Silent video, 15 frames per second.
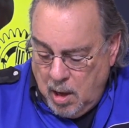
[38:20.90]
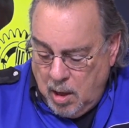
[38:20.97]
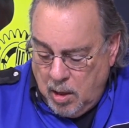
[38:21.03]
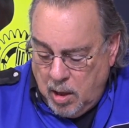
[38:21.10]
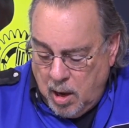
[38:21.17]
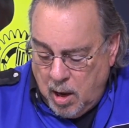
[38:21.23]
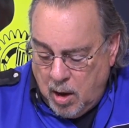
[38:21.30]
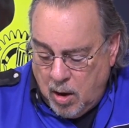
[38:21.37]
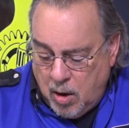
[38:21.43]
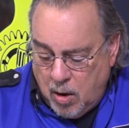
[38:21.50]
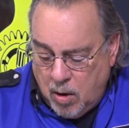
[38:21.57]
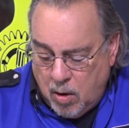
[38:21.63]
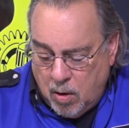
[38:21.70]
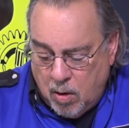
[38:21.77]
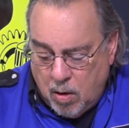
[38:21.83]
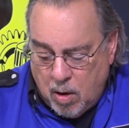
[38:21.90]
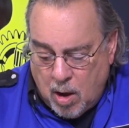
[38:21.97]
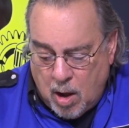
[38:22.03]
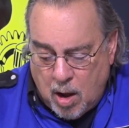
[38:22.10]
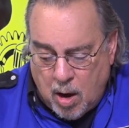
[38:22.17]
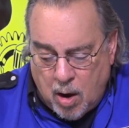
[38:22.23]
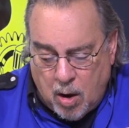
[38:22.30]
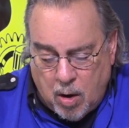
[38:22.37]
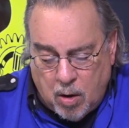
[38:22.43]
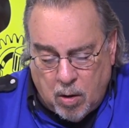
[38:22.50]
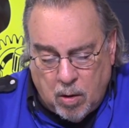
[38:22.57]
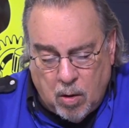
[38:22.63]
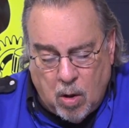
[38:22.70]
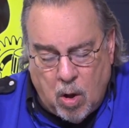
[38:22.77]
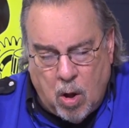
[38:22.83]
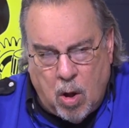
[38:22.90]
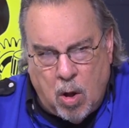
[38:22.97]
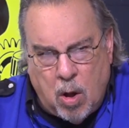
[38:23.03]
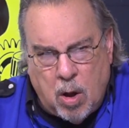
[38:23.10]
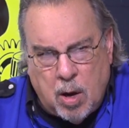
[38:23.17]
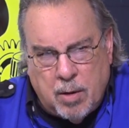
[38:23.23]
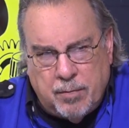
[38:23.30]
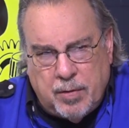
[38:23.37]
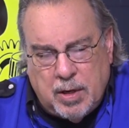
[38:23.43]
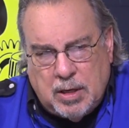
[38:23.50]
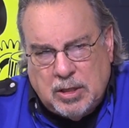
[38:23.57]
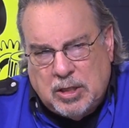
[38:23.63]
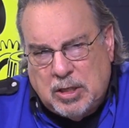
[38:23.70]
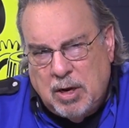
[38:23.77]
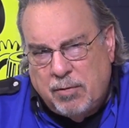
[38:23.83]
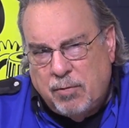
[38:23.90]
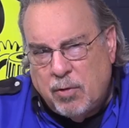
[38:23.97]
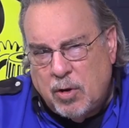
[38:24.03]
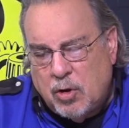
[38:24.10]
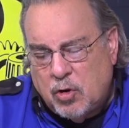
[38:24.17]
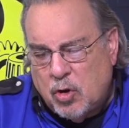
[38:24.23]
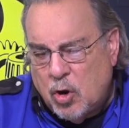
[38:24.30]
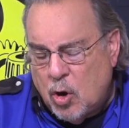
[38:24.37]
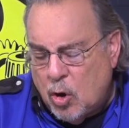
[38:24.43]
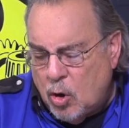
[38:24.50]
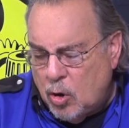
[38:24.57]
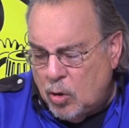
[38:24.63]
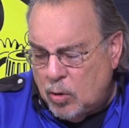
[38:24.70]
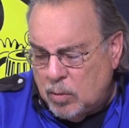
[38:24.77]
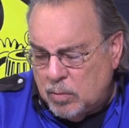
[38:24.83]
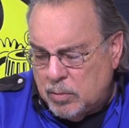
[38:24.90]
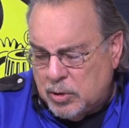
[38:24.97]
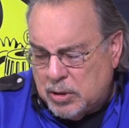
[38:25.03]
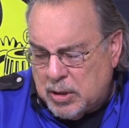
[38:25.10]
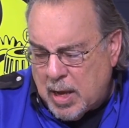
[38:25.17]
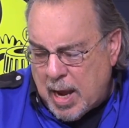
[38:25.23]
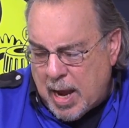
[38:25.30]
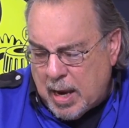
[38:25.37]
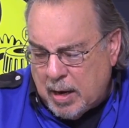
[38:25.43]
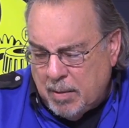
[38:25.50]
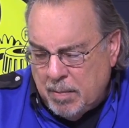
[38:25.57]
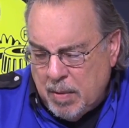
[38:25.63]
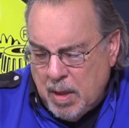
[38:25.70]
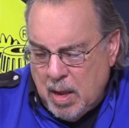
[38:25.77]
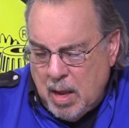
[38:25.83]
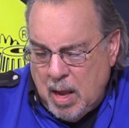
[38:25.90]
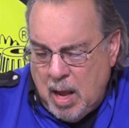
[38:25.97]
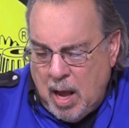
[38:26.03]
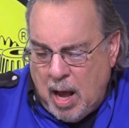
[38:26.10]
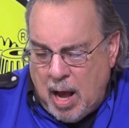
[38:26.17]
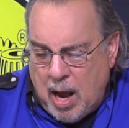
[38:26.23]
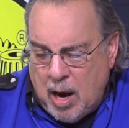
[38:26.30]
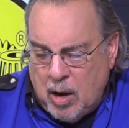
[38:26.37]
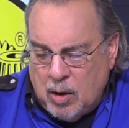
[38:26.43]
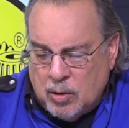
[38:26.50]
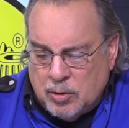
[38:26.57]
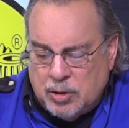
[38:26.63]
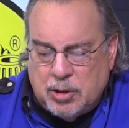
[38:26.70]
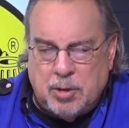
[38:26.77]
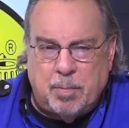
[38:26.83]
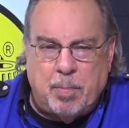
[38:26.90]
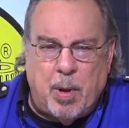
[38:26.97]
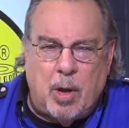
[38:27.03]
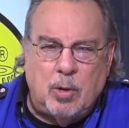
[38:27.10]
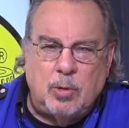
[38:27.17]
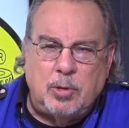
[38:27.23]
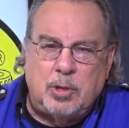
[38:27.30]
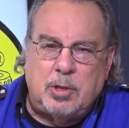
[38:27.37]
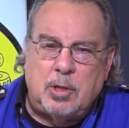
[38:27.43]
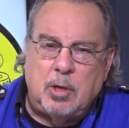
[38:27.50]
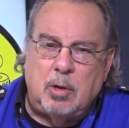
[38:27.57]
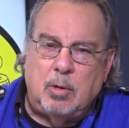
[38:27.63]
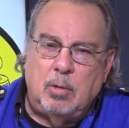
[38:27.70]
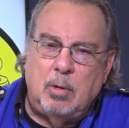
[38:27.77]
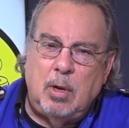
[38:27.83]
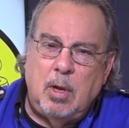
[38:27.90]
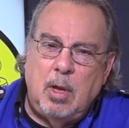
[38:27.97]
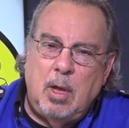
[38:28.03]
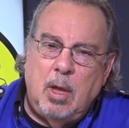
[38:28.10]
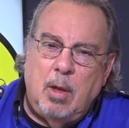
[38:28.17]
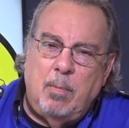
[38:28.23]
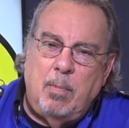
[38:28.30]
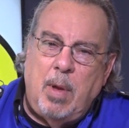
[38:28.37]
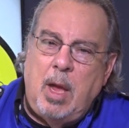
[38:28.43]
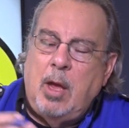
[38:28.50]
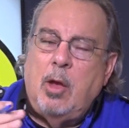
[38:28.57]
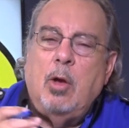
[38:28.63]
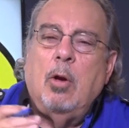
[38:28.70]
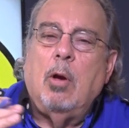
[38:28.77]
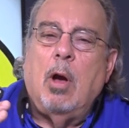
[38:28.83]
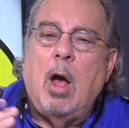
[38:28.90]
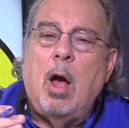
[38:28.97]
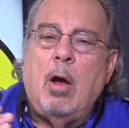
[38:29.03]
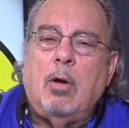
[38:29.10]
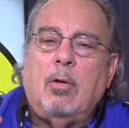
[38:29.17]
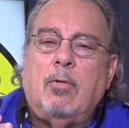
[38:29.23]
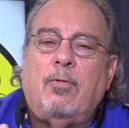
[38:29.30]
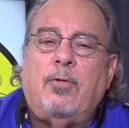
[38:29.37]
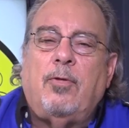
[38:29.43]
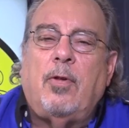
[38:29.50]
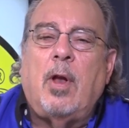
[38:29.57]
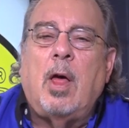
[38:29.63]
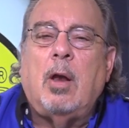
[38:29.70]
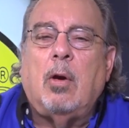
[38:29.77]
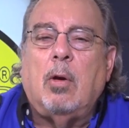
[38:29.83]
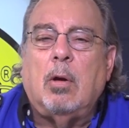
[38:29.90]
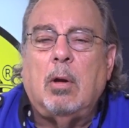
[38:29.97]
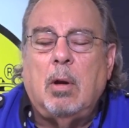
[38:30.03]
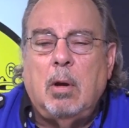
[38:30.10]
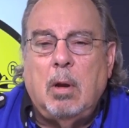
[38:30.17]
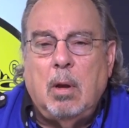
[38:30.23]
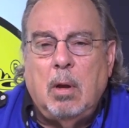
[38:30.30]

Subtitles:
There are all of these different terms that are supposed to make your heart flutter.